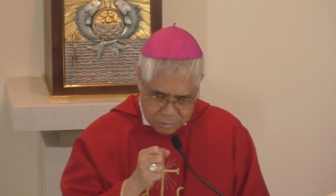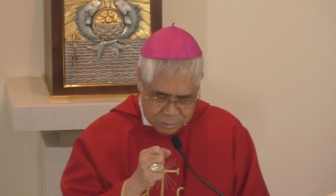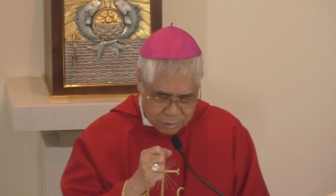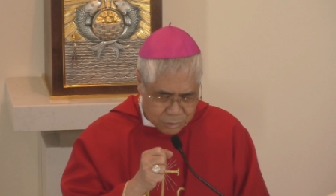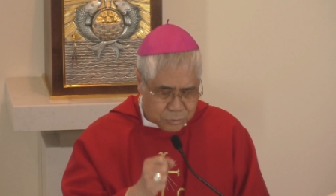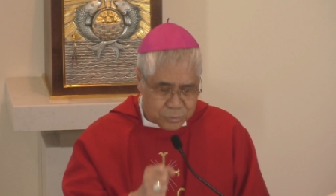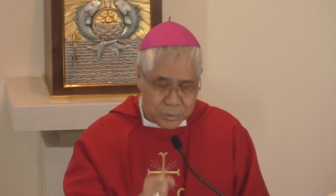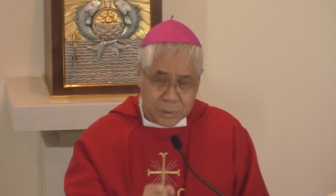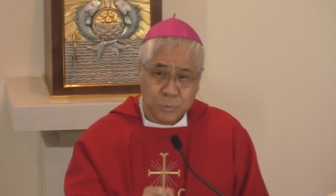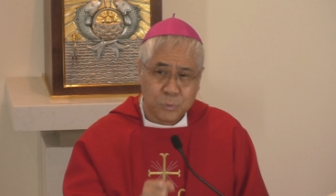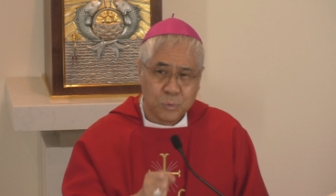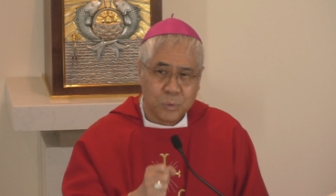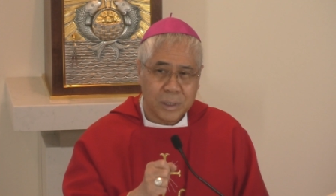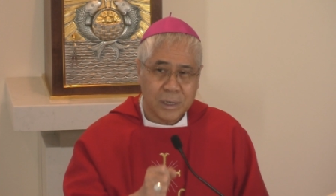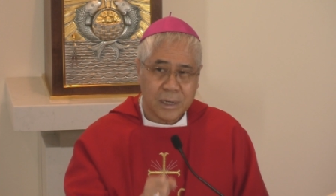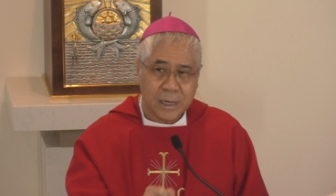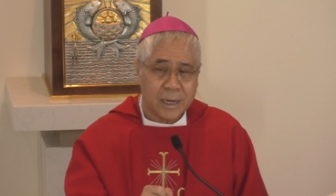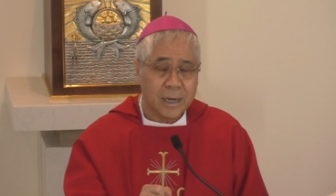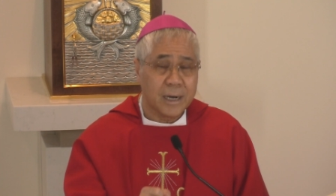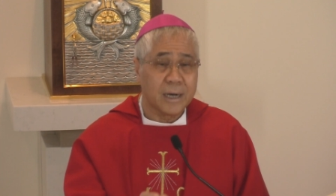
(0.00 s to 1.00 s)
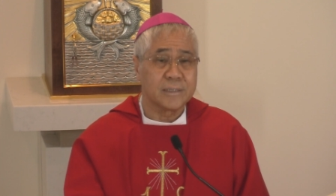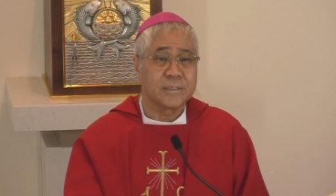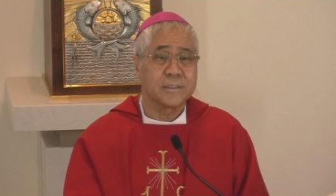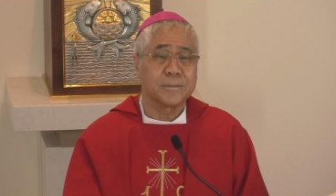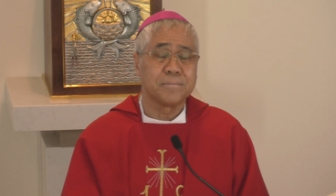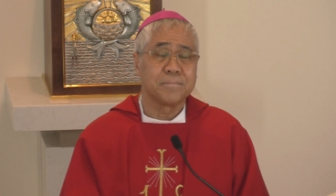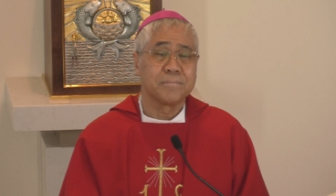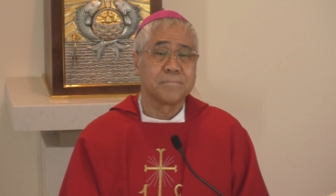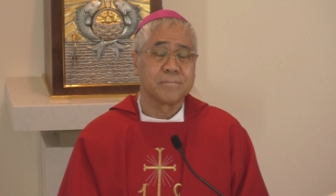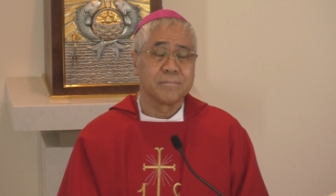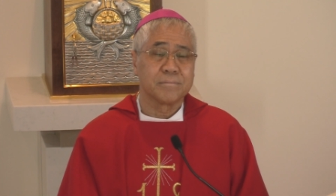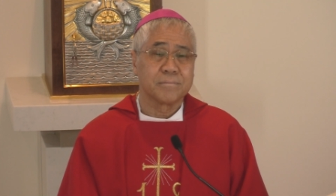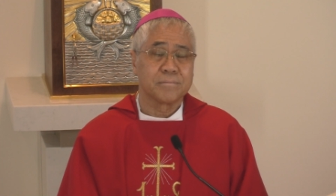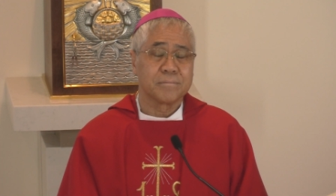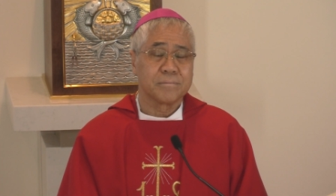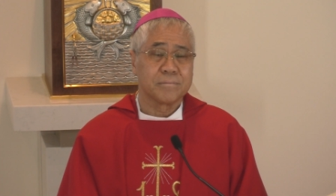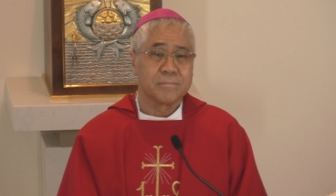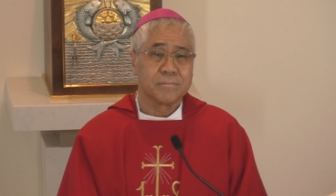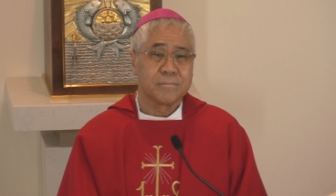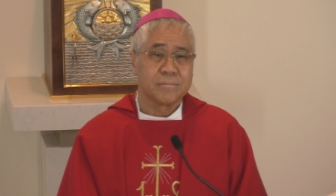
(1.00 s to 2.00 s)
you will work hard.
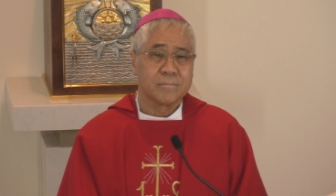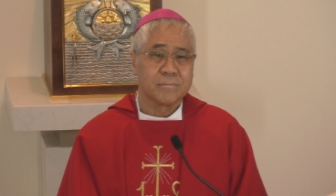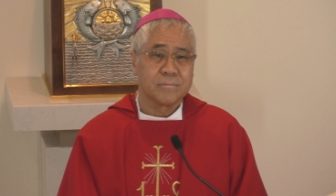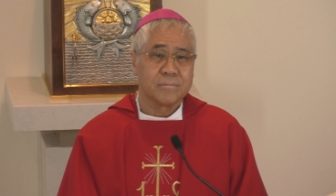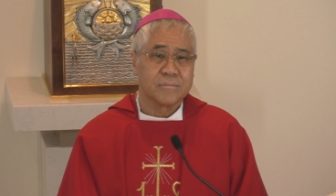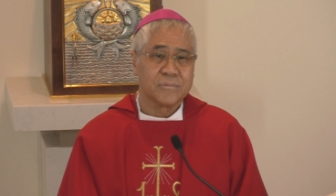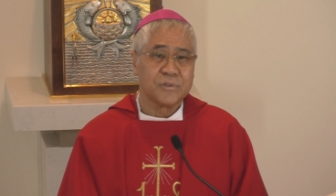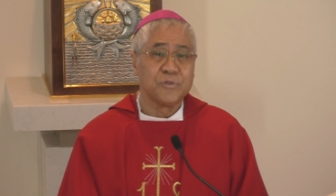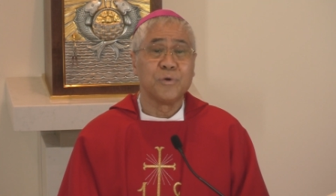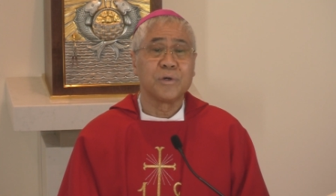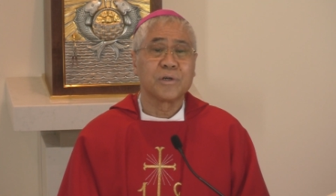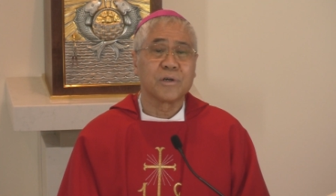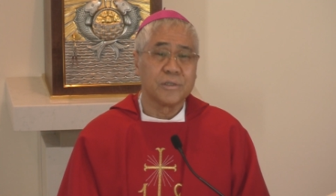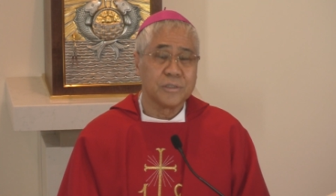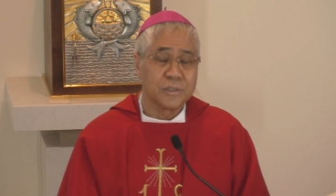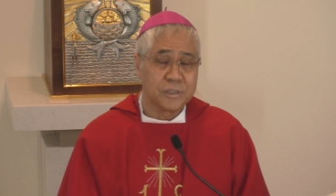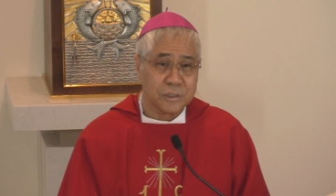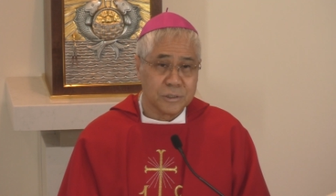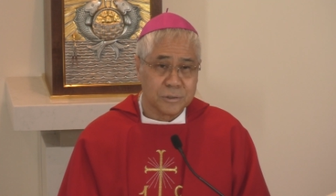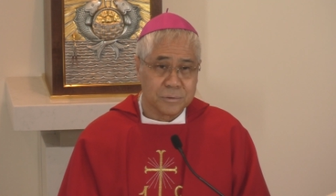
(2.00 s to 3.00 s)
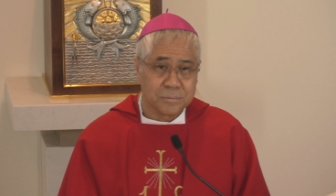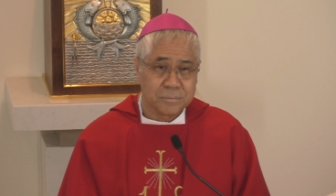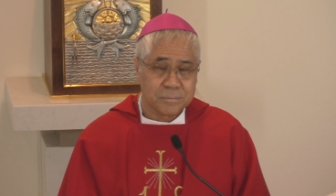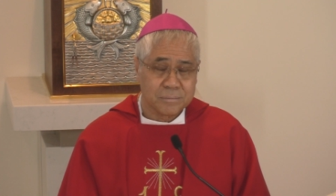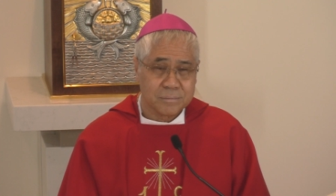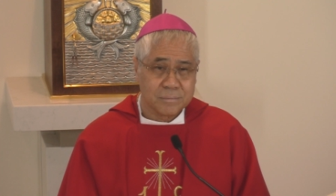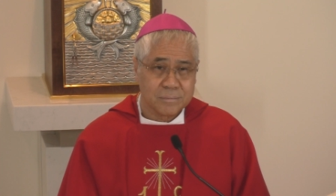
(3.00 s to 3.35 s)
You will continue.